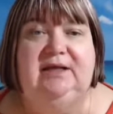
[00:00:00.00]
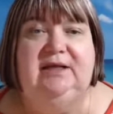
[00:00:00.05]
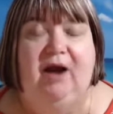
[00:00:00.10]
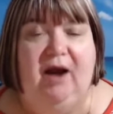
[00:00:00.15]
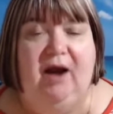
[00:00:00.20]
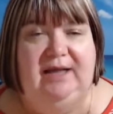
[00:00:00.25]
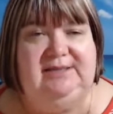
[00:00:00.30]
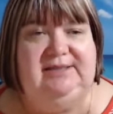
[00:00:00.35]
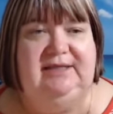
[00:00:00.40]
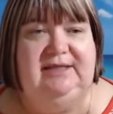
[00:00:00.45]

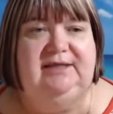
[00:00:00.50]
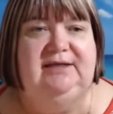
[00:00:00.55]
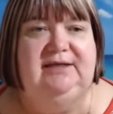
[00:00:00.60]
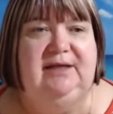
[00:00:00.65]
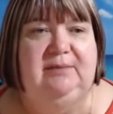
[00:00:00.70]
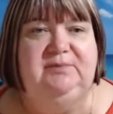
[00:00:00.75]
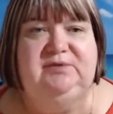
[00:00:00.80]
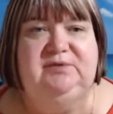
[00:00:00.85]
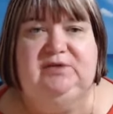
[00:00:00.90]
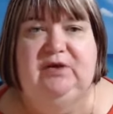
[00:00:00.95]
I set it
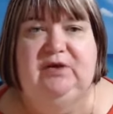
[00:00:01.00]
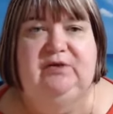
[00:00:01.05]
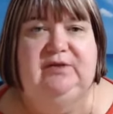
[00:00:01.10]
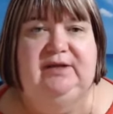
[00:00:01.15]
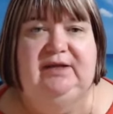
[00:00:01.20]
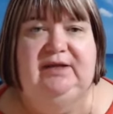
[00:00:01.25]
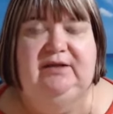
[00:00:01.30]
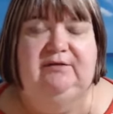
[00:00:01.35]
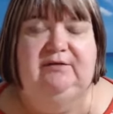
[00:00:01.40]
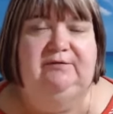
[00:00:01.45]
up so
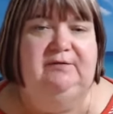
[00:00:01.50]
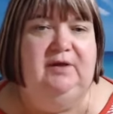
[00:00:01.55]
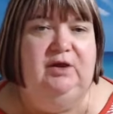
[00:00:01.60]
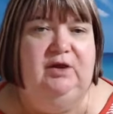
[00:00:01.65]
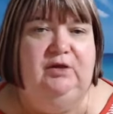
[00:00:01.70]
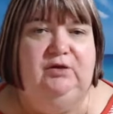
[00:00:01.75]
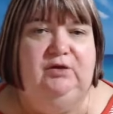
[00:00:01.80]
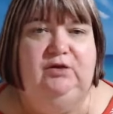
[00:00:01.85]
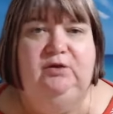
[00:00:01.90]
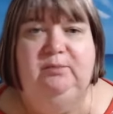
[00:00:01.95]
that if
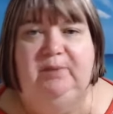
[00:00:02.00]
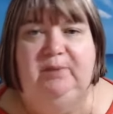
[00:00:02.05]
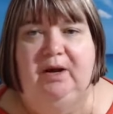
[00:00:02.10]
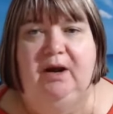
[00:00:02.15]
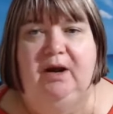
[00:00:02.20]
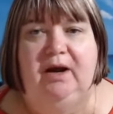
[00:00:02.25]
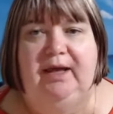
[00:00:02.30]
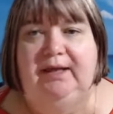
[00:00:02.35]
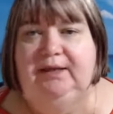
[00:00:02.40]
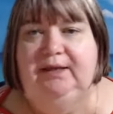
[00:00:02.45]
you
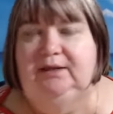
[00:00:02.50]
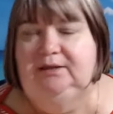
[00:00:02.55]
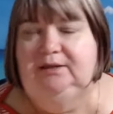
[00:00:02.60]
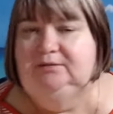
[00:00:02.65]
buy